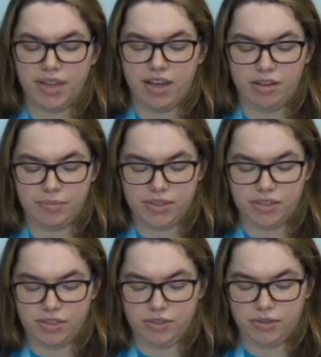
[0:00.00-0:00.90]
Helps
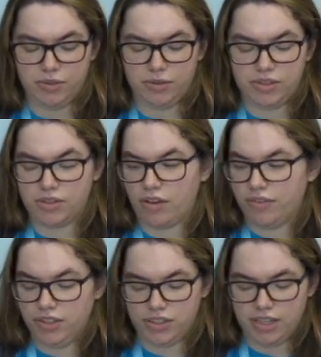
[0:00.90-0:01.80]
to
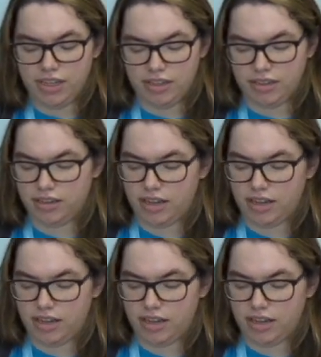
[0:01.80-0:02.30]
soften your skin.